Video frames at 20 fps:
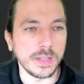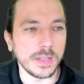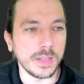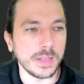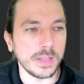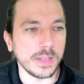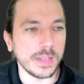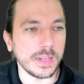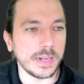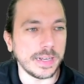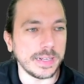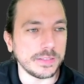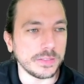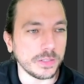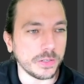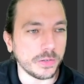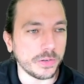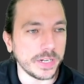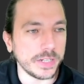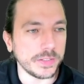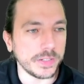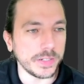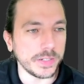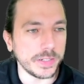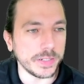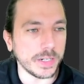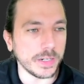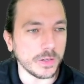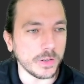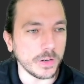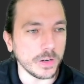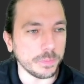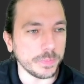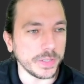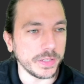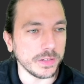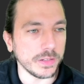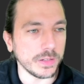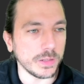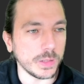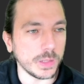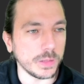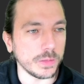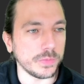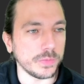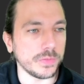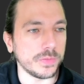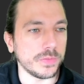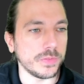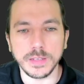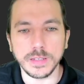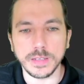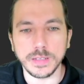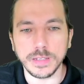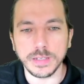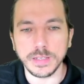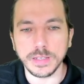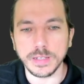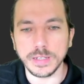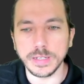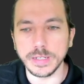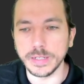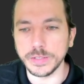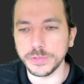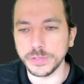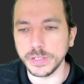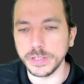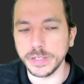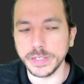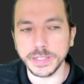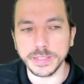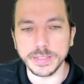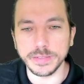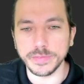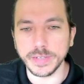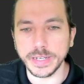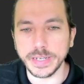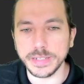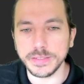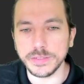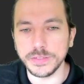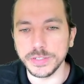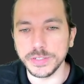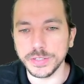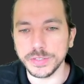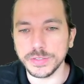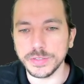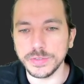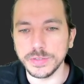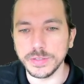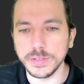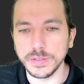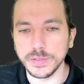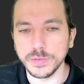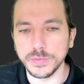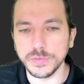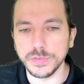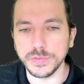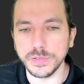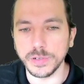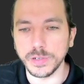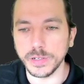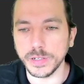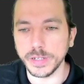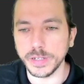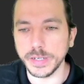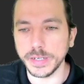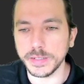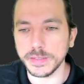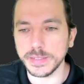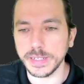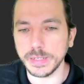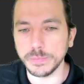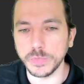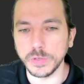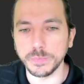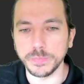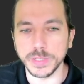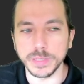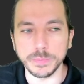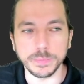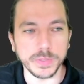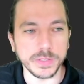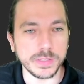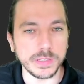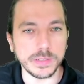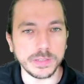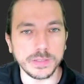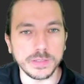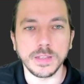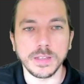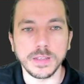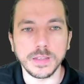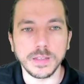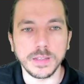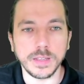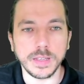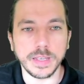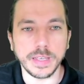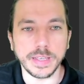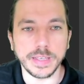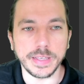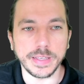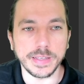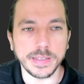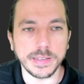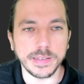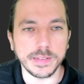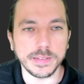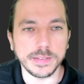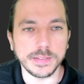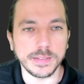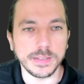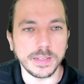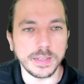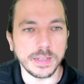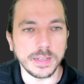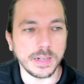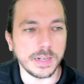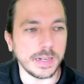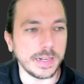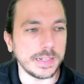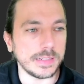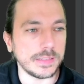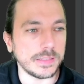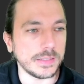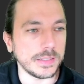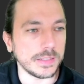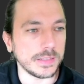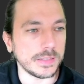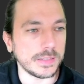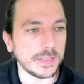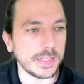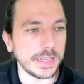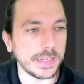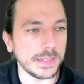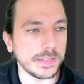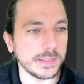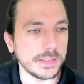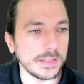let's create here a copy of electronic device just for example purposes. And let's extend